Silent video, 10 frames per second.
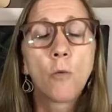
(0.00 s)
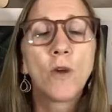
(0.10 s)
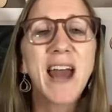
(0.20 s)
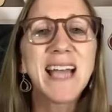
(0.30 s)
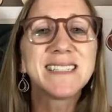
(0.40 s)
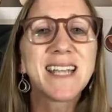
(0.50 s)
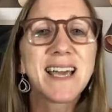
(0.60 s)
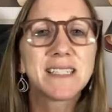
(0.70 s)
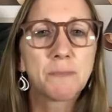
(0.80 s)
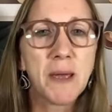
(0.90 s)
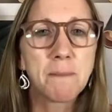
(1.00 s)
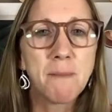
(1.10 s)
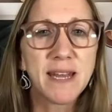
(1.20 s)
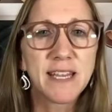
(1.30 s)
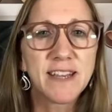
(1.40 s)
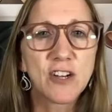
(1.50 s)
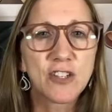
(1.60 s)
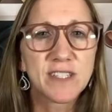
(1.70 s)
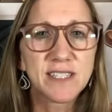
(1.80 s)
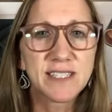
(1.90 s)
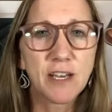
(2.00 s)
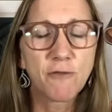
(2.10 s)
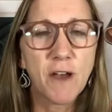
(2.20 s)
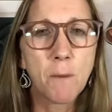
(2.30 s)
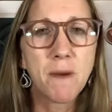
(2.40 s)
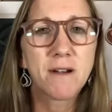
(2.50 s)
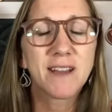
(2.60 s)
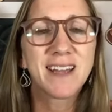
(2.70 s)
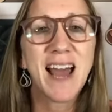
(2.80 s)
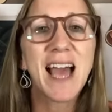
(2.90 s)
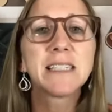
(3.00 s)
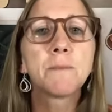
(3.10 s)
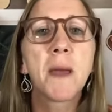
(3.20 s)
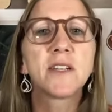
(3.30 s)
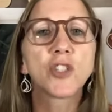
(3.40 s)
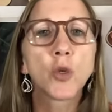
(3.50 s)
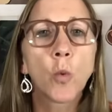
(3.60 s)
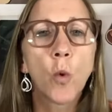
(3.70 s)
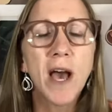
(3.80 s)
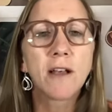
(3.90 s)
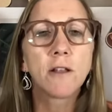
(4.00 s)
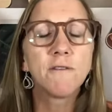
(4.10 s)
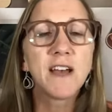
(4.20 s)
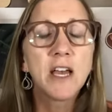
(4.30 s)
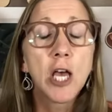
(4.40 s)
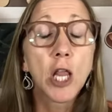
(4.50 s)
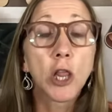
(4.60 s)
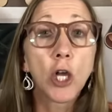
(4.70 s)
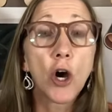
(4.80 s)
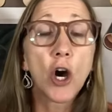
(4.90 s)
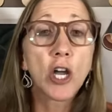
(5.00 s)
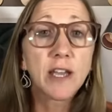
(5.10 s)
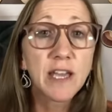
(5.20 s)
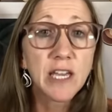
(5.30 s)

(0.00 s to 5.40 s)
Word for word: When I say I spent many years in the self-help market, I spent 12 long